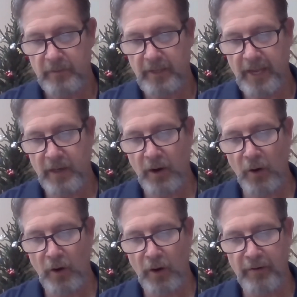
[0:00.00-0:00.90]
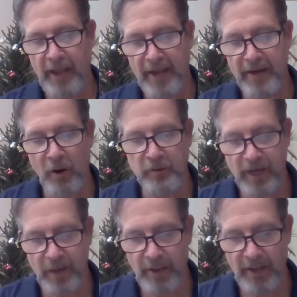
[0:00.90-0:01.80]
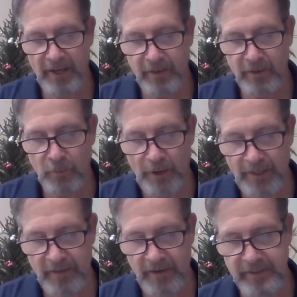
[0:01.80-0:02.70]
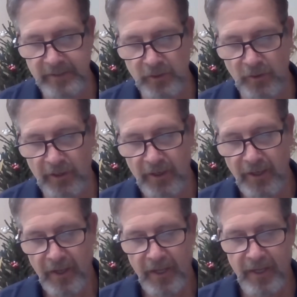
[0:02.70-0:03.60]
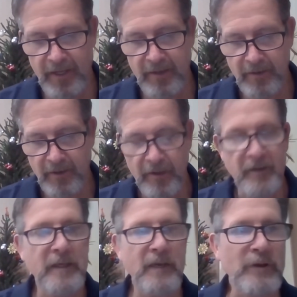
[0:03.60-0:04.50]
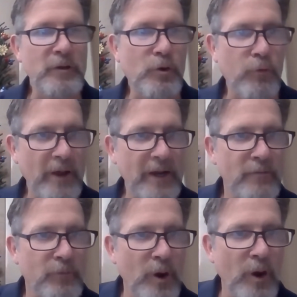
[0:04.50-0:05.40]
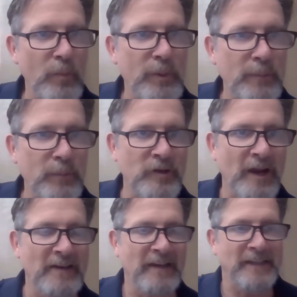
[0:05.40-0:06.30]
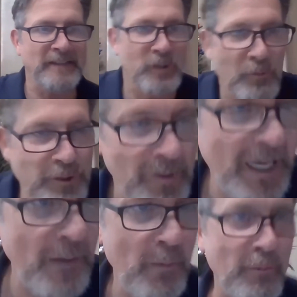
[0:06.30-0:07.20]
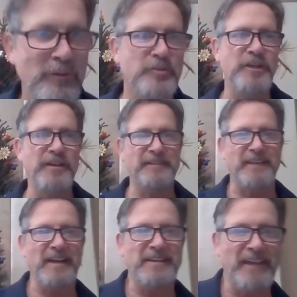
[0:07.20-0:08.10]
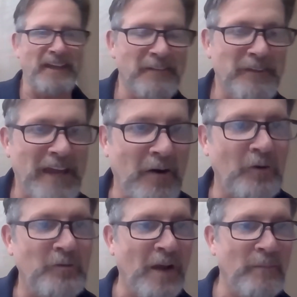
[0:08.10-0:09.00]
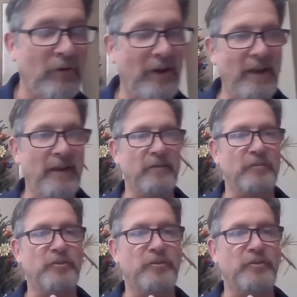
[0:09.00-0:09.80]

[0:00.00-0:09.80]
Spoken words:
had a hard time recognizing, and giving credit for other people's ideas. So if somebody came up with a genius idea, they had a hard time going, "Hey, good